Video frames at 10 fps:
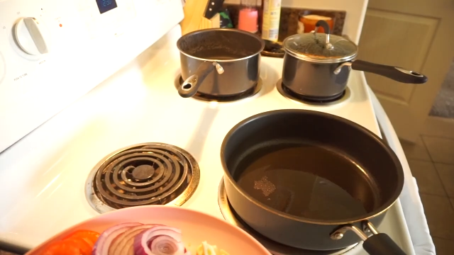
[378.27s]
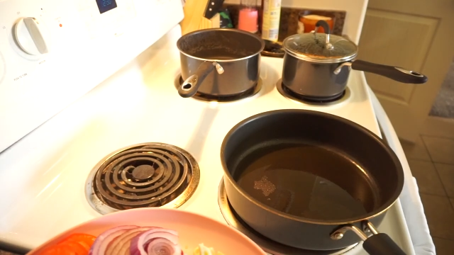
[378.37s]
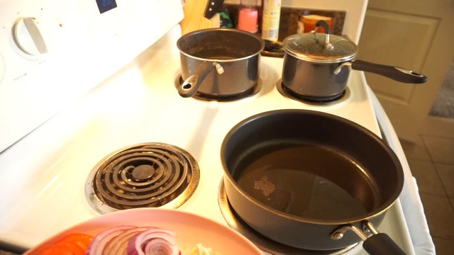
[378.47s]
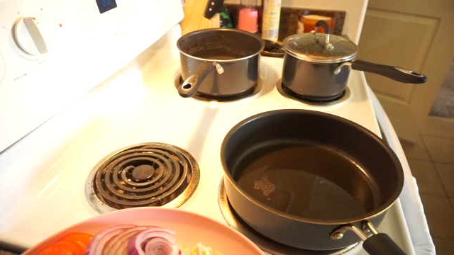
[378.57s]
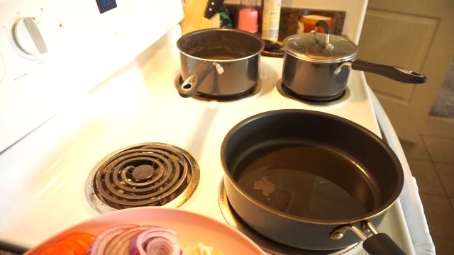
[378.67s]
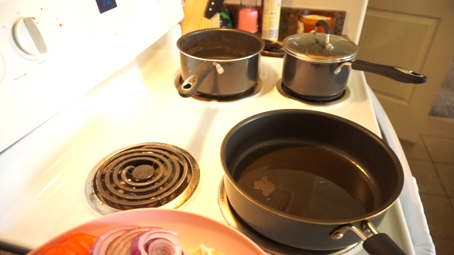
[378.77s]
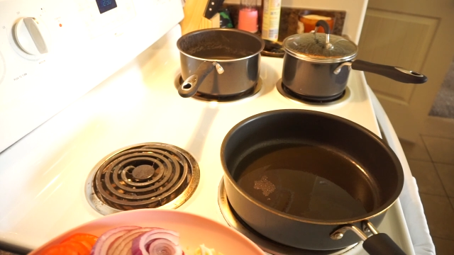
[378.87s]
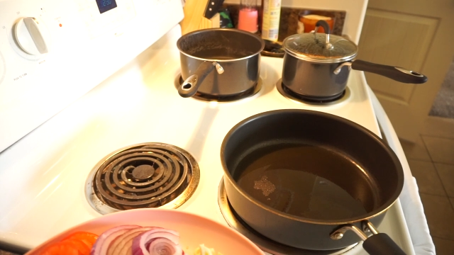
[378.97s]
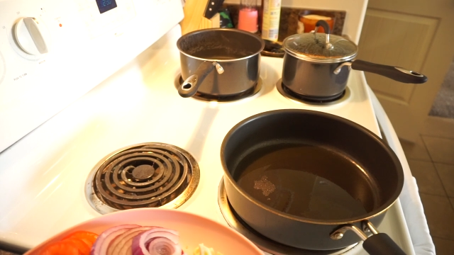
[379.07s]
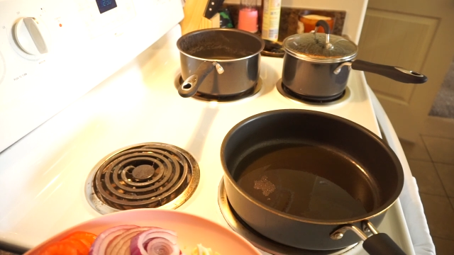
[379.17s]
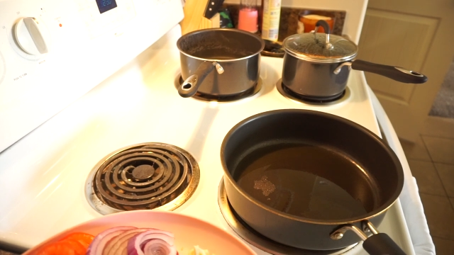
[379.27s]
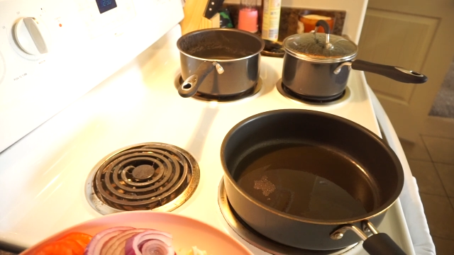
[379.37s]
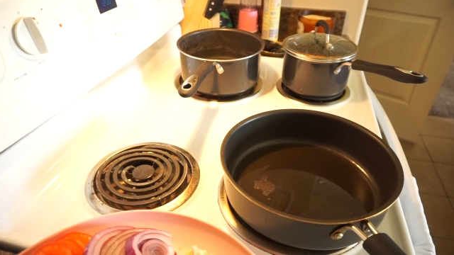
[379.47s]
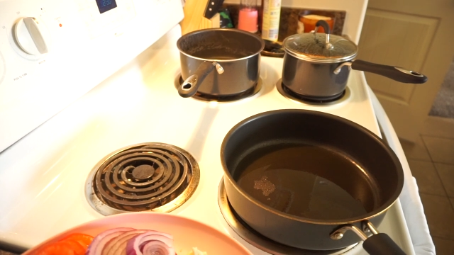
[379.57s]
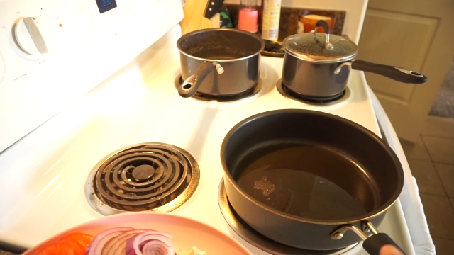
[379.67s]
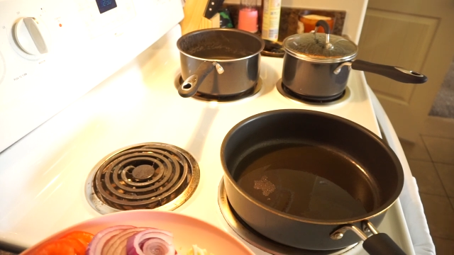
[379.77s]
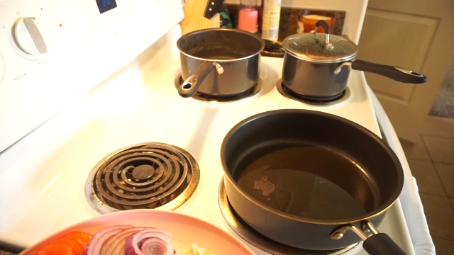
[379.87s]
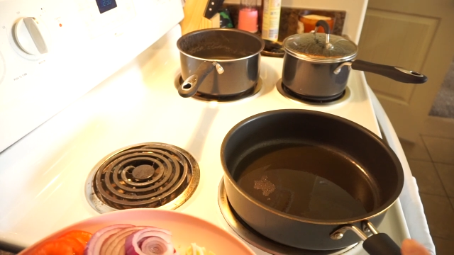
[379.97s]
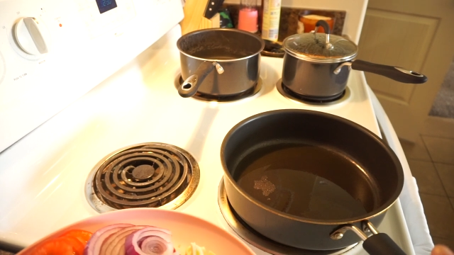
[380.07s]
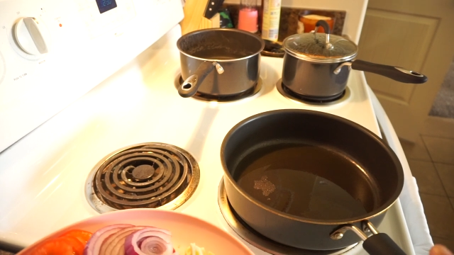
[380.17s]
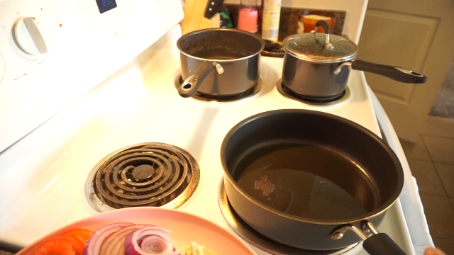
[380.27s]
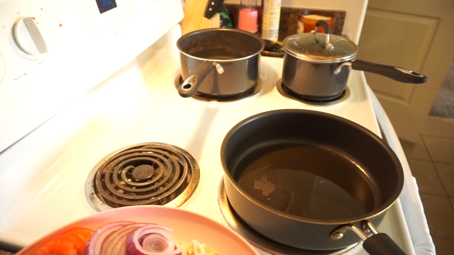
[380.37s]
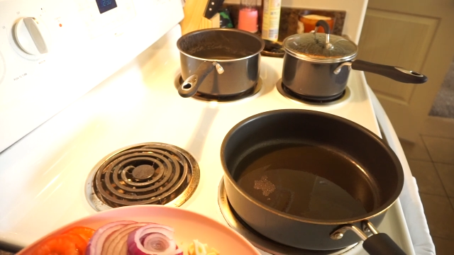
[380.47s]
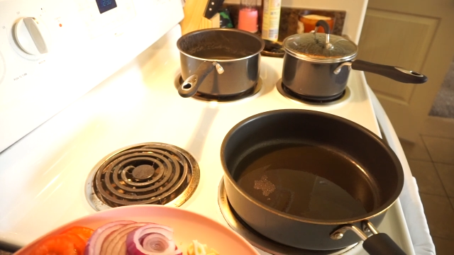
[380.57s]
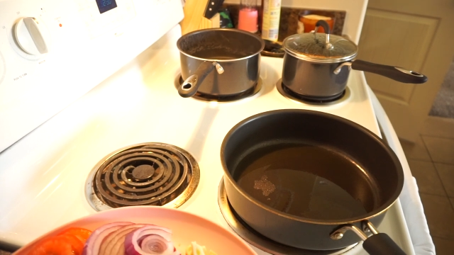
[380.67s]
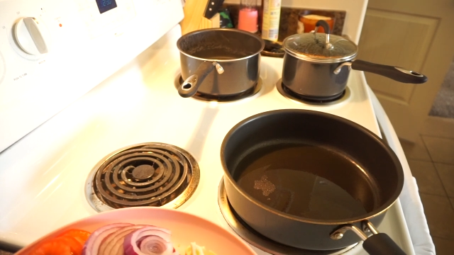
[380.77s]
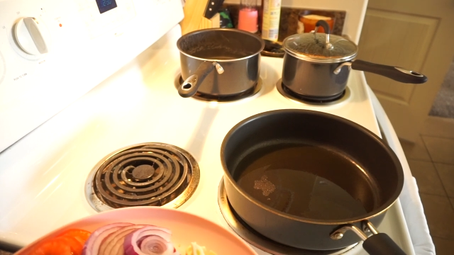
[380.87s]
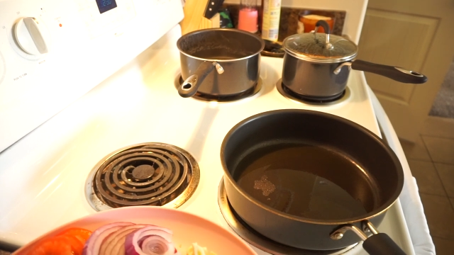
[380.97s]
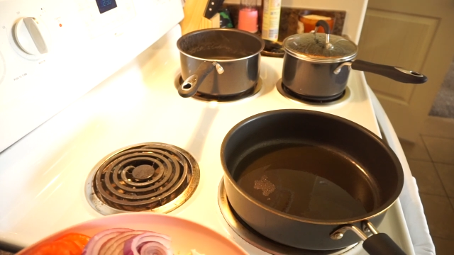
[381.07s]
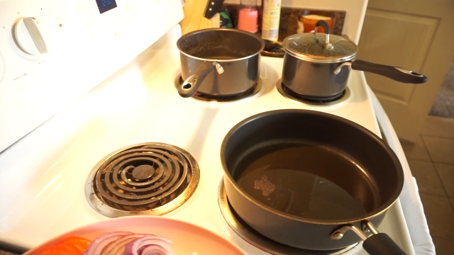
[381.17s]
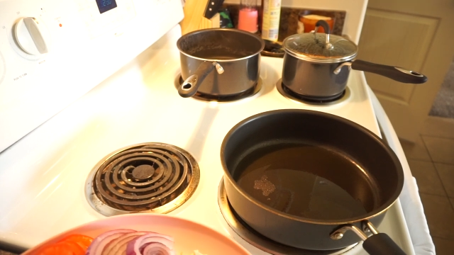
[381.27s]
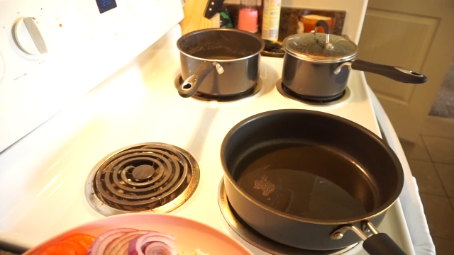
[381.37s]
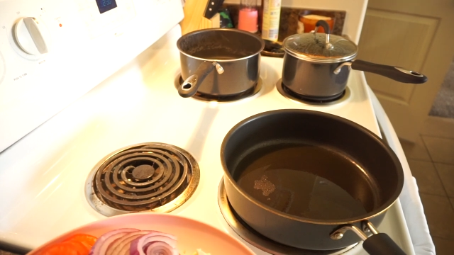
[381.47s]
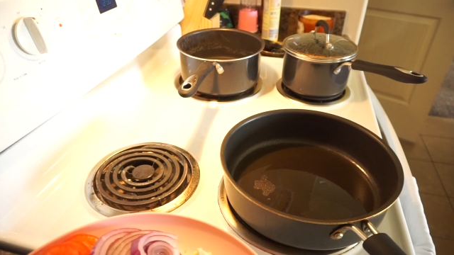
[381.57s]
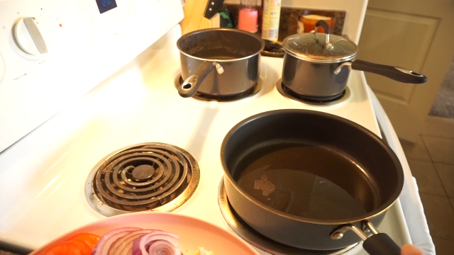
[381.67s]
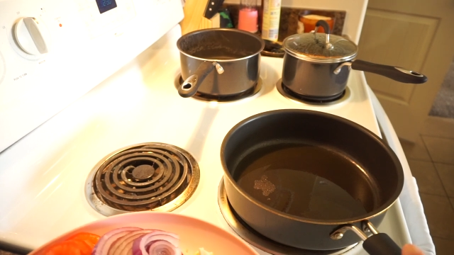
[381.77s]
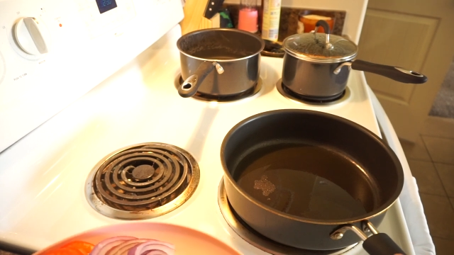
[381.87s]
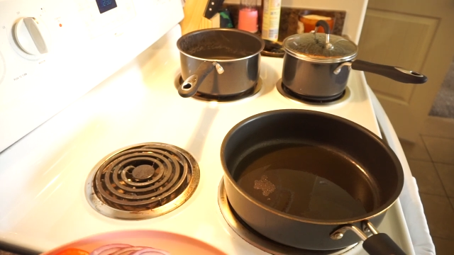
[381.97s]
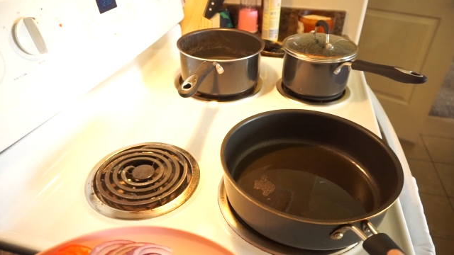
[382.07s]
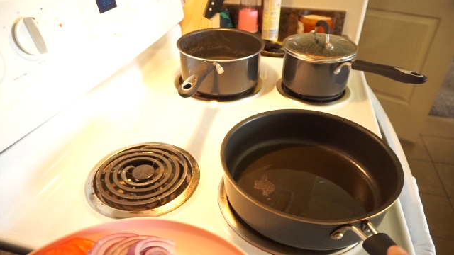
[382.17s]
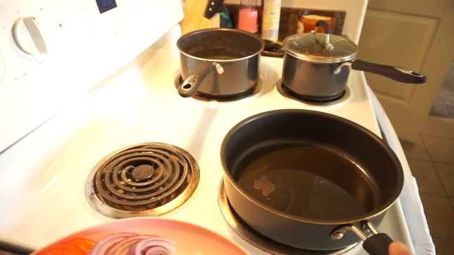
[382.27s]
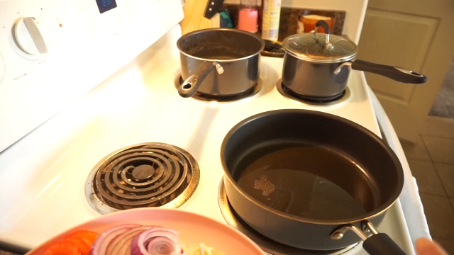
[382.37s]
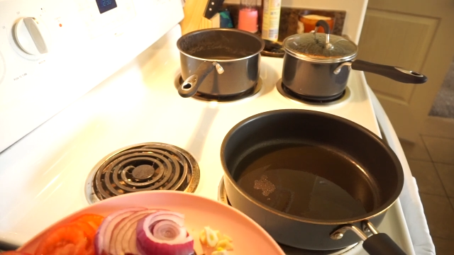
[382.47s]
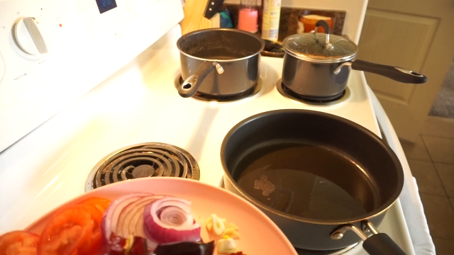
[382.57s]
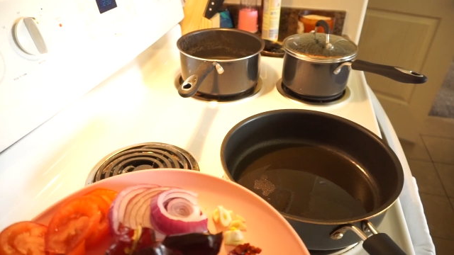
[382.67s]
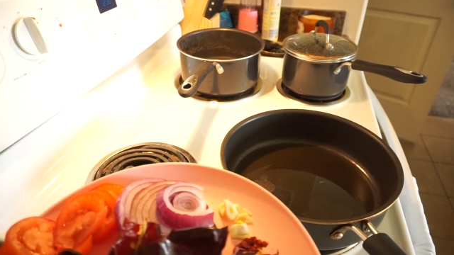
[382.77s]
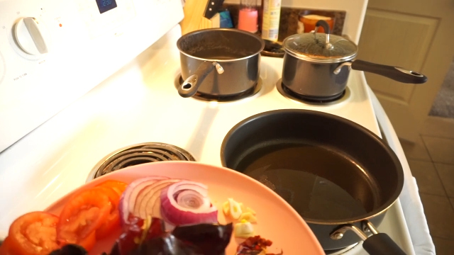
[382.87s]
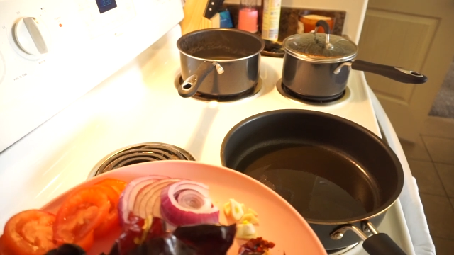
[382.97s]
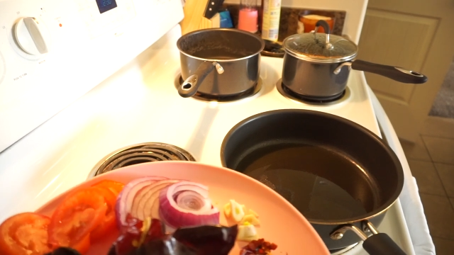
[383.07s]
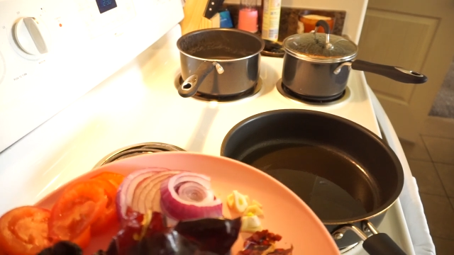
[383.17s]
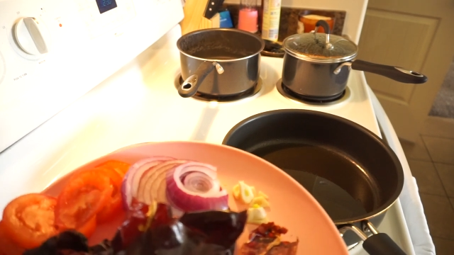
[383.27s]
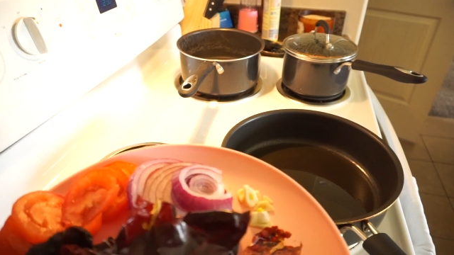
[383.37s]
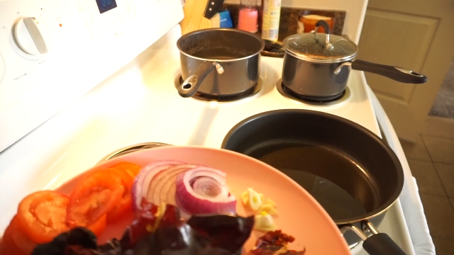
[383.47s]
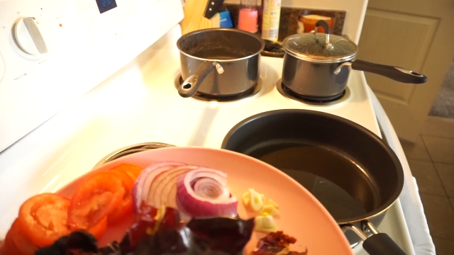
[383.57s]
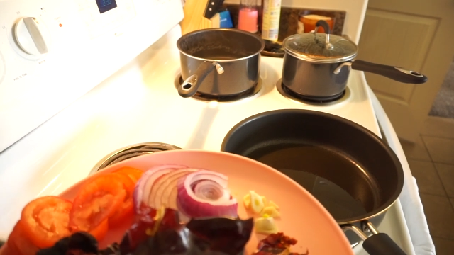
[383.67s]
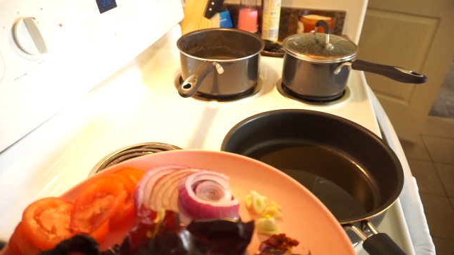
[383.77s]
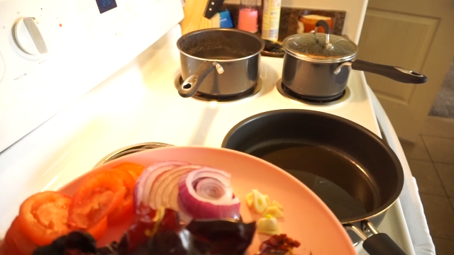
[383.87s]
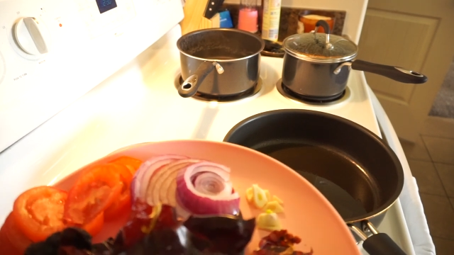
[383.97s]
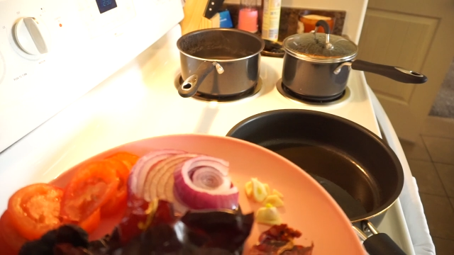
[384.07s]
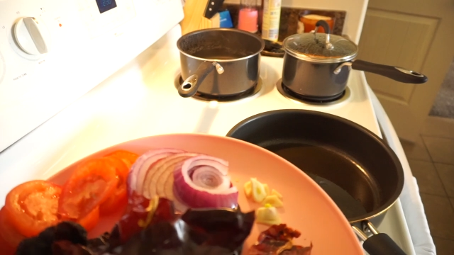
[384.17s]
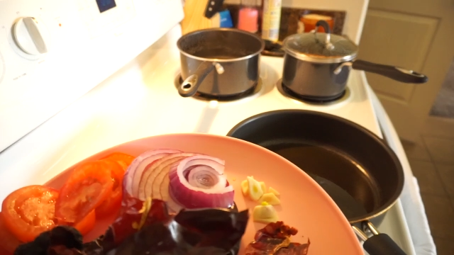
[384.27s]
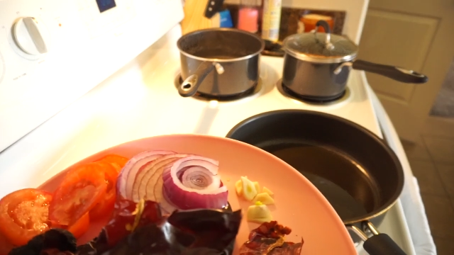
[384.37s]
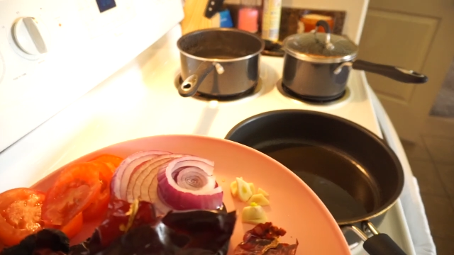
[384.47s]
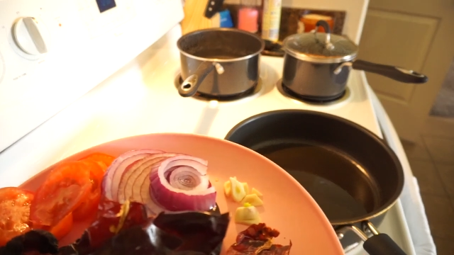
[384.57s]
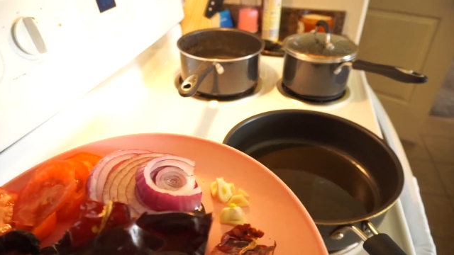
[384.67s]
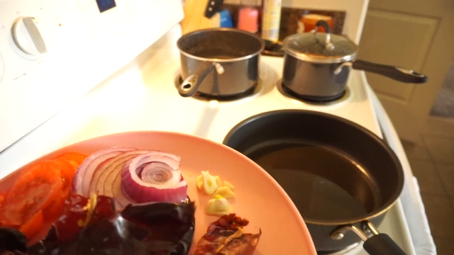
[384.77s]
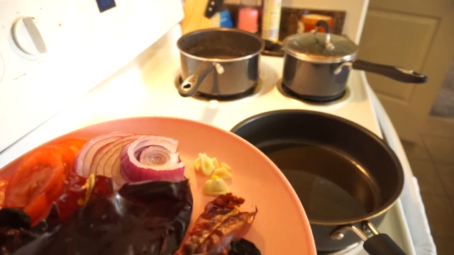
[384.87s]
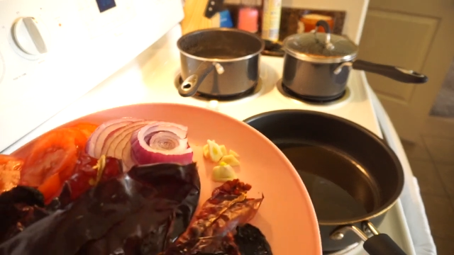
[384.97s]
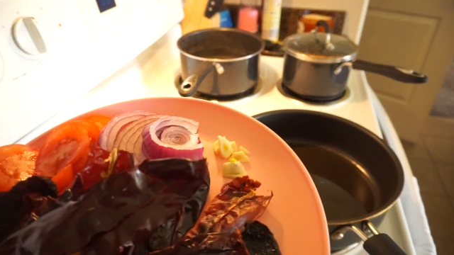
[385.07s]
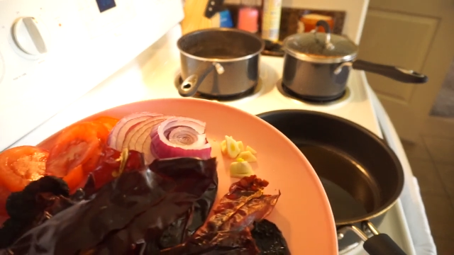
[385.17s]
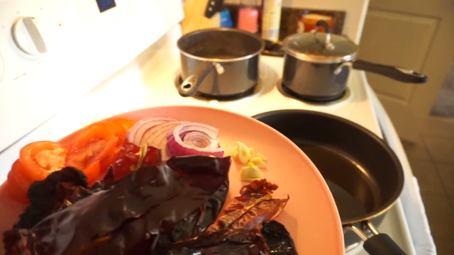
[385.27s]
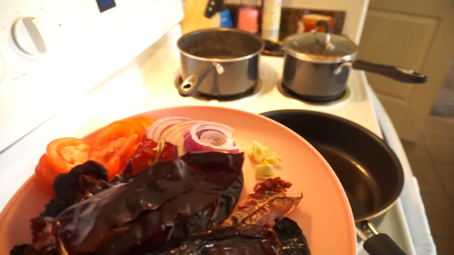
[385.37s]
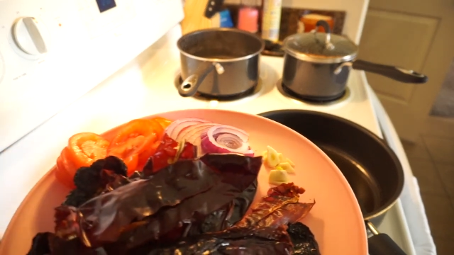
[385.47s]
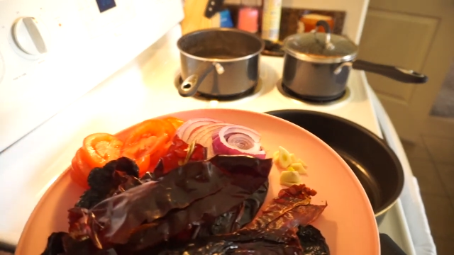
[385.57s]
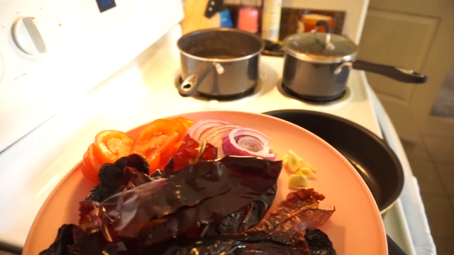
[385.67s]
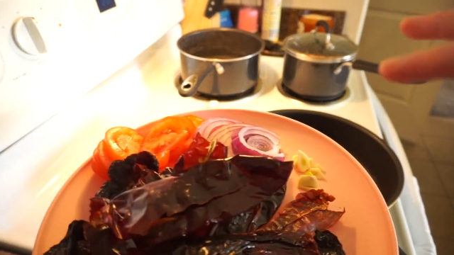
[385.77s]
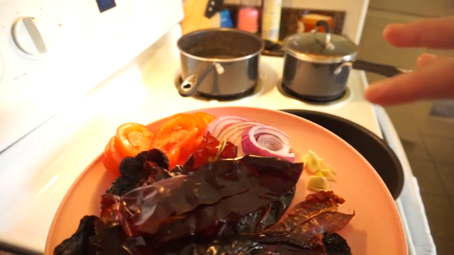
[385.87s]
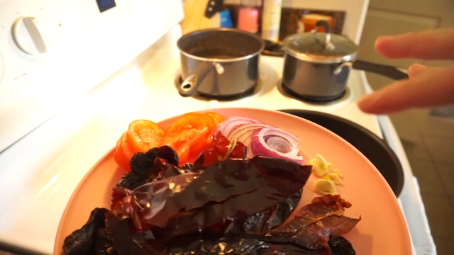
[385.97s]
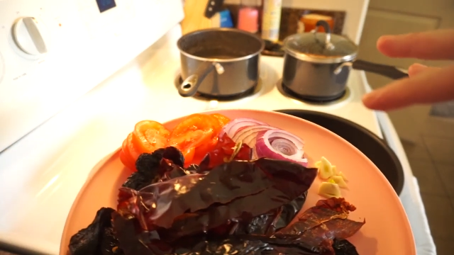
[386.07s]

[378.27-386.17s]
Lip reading: Nobody's mouth can be seen.